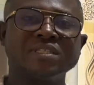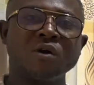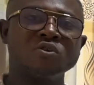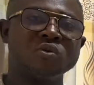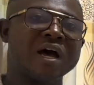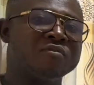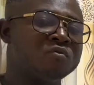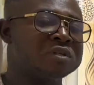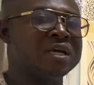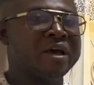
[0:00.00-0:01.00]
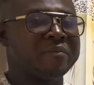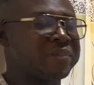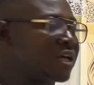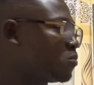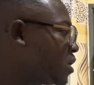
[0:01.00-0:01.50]
they are also having what?
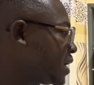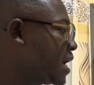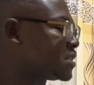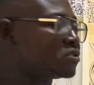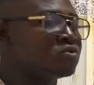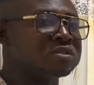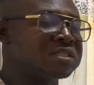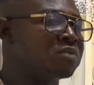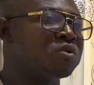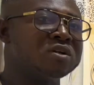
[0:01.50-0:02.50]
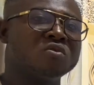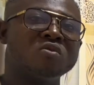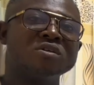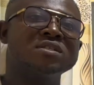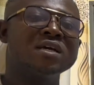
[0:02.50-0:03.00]
Metabolic acidosis. The body
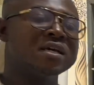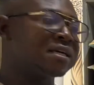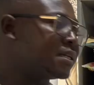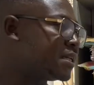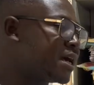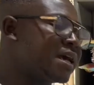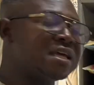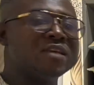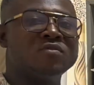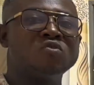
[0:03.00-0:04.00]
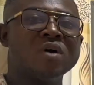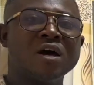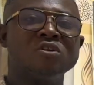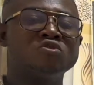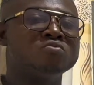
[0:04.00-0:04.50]
causes the
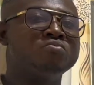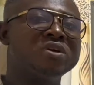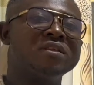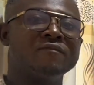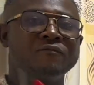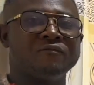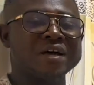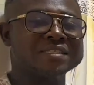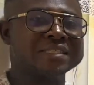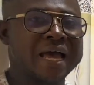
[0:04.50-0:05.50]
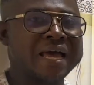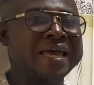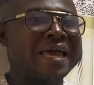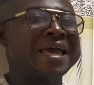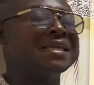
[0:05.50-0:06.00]
individual to breathe faster
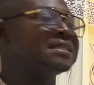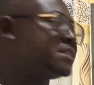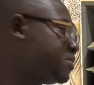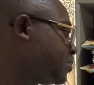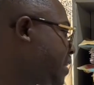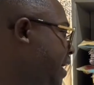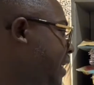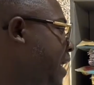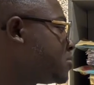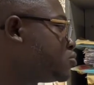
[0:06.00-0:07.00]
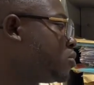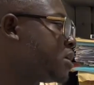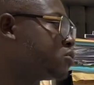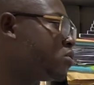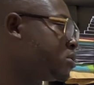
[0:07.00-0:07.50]
and deep, and that is known
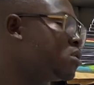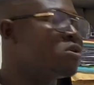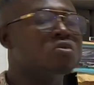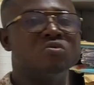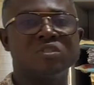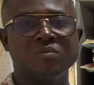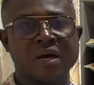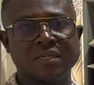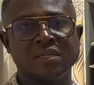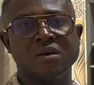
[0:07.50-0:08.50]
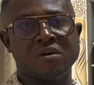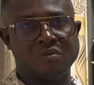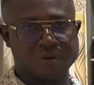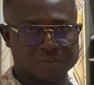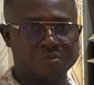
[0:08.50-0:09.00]
as what? Kussmaul's
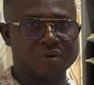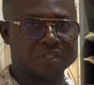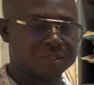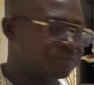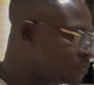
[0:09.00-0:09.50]
respiration.